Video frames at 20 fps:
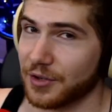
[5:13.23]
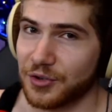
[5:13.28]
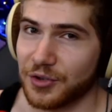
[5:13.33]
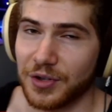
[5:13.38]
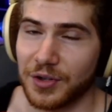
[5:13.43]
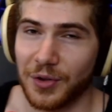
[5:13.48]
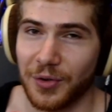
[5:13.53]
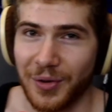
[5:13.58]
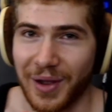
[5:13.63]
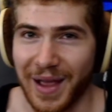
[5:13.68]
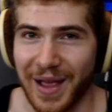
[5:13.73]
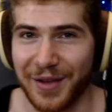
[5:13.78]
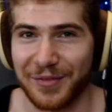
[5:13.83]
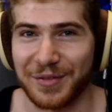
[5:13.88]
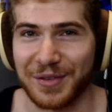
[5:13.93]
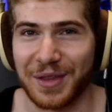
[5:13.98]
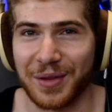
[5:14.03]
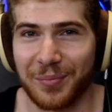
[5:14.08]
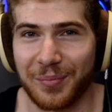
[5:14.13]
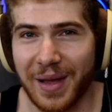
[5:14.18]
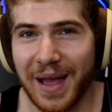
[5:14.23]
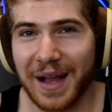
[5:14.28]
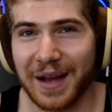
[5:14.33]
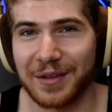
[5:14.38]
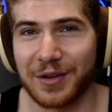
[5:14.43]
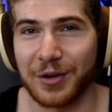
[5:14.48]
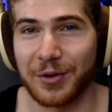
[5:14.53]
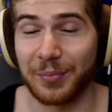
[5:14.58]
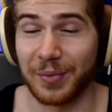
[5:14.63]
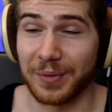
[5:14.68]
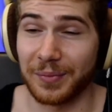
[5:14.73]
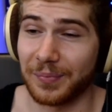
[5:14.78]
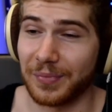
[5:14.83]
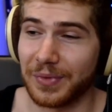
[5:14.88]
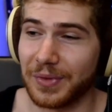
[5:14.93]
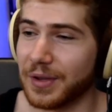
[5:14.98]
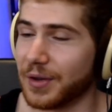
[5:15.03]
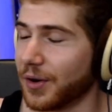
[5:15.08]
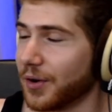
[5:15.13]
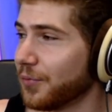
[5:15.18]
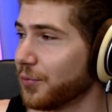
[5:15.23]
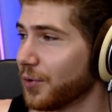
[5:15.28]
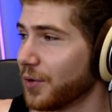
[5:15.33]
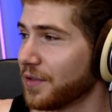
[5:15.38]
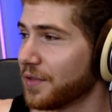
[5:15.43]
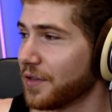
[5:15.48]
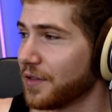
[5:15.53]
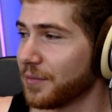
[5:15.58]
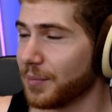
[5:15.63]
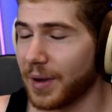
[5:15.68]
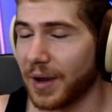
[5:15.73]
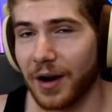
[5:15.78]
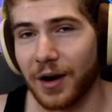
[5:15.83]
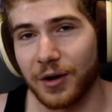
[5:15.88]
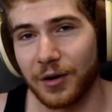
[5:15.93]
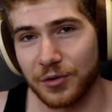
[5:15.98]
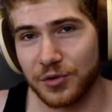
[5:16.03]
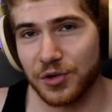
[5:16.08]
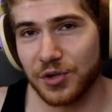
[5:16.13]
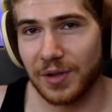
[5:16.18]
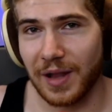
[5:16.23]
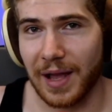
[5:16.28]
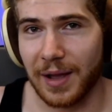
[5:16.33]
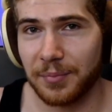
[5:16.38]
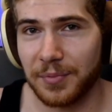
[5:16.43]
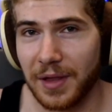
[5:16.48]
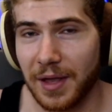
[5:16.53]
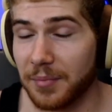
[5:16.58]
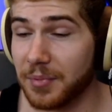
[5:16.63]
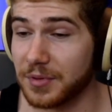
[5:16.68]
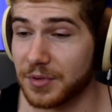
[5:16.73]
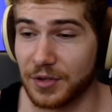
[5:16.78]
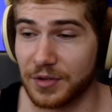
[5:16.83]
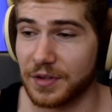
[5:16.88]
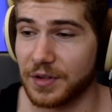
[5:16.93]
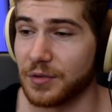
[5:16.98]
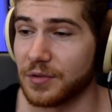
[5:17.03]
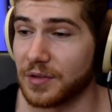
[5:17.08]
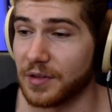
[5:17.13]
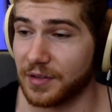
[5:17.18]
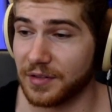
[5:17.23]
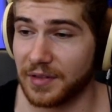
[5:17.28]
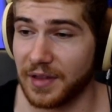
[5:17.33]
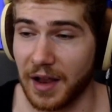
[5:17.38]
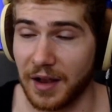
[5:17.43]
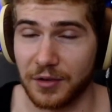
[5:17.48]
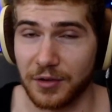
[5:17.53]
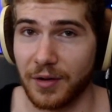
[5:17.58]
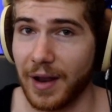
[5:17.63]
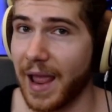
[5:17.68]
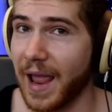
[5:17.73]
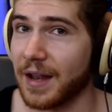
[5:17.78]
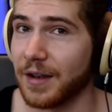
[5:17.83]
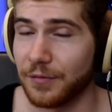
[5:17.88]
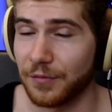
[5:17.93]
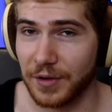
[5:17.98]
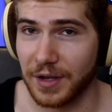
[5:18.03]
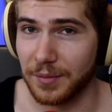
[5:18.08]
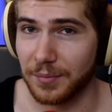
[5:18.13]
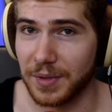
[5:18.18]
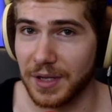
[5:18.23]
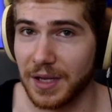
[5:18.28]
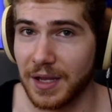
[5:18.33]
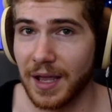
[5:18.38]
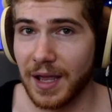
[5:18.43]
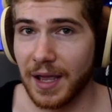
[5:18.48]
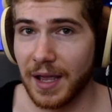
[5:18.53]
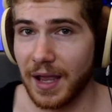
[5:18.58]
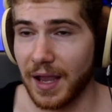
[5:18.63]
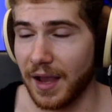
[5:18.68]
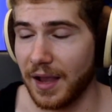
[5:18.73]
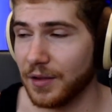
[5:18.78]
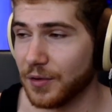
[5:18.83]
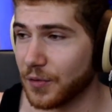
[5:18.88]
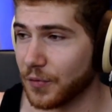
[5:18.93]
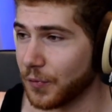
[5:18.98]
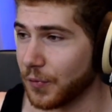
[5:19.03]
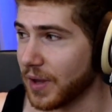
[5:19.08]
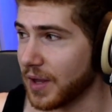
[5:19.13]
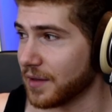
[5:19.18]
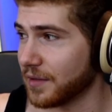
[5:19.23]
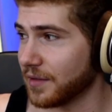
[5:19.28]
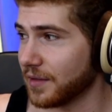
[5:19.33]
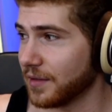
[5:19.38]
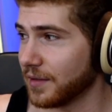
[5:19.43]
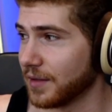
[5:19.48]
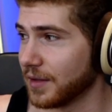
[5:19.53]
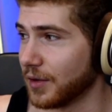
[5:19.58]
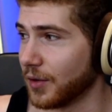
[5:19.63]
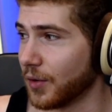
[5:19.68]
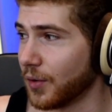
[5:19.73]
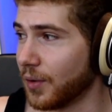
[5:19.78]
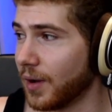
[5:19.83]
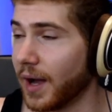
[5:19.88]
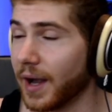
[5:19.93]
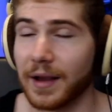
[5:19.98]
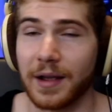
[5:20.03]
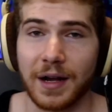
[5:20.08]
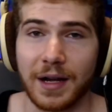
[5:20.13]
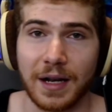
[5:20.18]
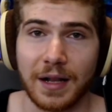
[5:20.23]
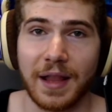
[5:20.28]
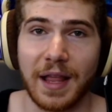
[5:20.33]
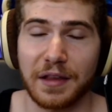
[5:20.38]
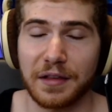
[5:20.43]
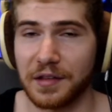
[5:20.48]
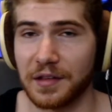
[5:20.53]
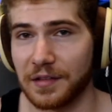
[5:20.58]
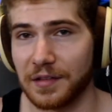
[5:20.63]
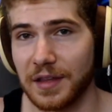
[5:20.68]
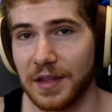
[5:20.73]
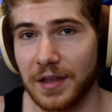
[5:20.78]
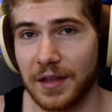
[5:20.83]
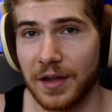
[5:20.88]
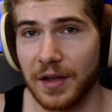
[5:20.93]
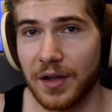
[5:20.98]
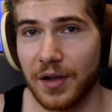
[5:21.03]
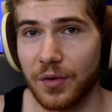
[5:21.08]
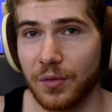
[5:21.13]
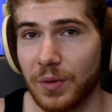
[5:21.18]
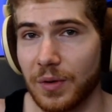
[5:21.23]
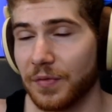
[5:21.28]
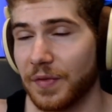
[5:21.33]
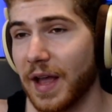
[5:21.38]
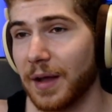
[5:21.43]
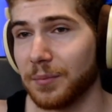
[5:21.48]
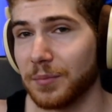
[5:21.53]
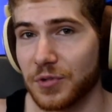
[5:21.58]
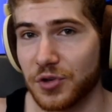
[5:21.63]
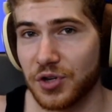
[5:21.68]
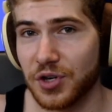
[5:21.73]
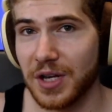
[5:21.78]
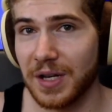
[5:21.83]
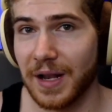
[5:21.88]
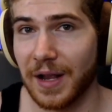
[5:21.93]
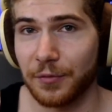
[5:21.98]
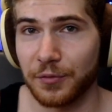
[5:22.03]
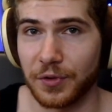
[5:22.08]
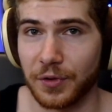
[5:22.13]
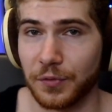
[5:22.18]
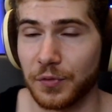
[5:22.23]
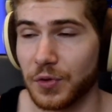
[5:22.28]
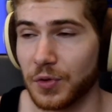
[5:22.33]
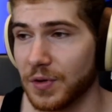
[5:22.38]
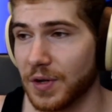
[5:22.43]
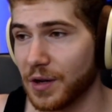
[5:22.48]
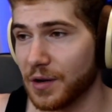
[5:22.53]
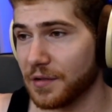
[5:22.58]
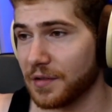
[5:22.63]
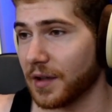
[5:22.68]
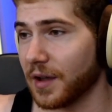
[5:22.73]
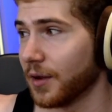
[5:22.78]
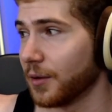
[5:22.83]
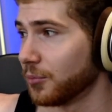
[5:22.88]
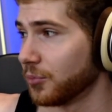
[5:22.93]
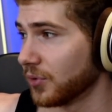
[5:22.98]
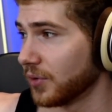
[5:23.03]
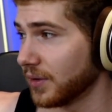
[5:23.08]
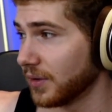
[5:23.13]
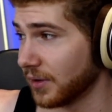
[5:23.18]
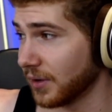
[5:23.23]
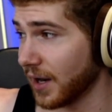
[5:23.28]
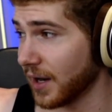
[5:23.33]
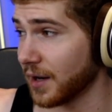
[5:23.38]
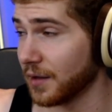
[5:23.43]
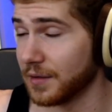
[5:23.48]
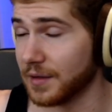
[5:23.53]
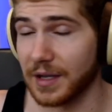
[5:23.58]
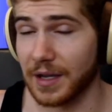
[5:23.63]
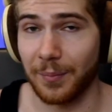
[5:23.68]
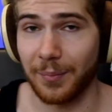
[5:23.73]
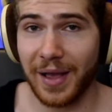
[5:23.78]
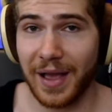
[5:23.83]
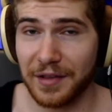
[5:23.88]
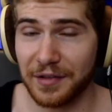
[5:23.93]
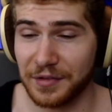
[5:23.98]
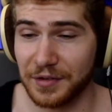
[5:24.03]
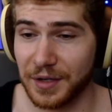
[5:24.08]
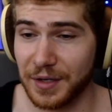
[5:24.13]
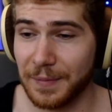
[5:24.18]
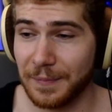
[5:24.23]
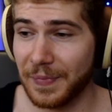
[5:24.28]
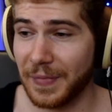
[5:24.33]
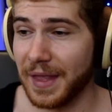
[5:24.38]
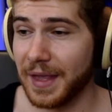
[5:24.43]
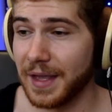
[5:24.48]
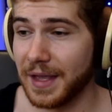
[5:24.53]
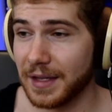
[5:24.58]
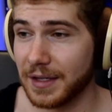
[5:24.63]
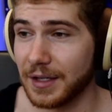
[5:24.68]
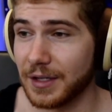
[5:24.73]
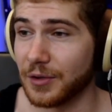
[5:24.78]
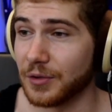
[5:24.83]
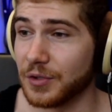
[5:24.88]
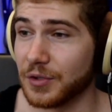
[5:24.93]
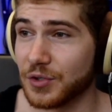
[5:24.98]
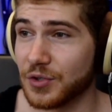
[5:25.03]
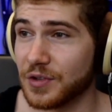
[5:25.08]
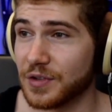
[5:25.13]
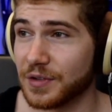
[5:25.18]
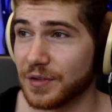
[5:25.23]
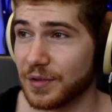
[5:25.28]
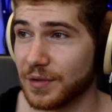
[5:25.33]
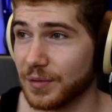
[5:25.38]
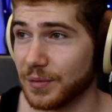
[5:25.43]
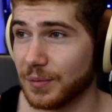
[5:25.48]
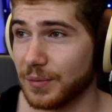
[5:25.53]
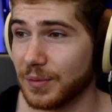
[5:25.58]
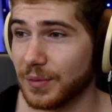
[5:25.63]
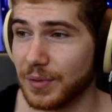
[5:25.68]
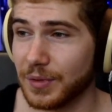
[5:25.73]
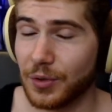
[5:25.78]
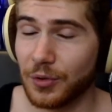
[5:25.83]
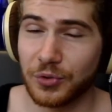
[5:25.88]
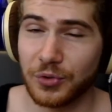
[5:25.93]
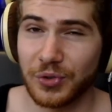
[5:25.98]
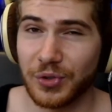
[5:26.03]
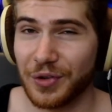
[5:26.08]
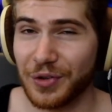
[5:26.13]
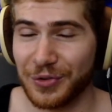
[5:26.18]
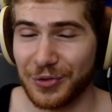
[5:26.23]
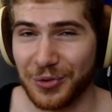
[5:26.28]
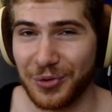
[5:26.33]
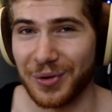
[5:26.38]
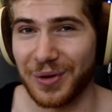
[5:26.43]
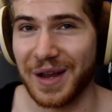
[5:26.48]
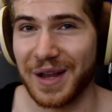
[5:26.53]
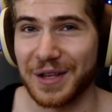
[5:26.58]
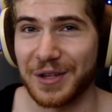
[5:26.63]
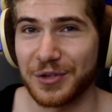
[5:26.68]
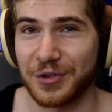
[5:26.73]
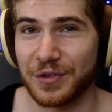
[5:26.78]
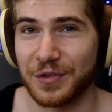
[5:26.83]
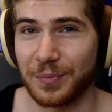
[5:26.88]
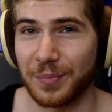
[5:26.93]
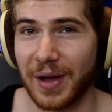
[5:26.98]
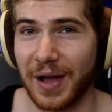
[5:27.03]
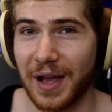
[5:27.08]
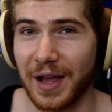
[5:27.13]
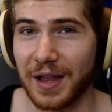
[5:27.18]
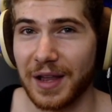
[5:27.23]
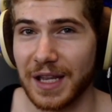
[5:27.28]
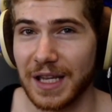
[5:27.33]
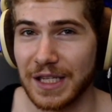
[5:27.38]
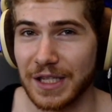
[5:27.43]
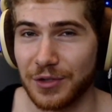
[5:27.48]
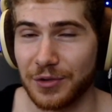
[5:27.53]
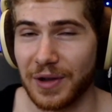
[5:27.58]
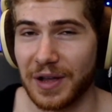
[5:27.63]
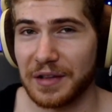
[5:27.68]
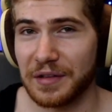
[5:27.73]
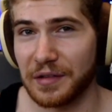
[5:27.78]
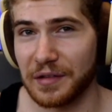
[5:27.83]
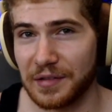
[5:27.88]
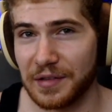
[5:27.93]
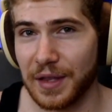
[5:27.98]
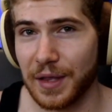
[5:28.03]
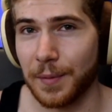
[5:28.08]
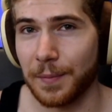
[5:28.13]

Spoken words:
don't have in the back there, but for instance, my ROG laptop, it just uses standard NVMe interface. I got an SSD with that machine. After a few years, I upgraded the capacity. You just go to the store and you just buy a new SSD.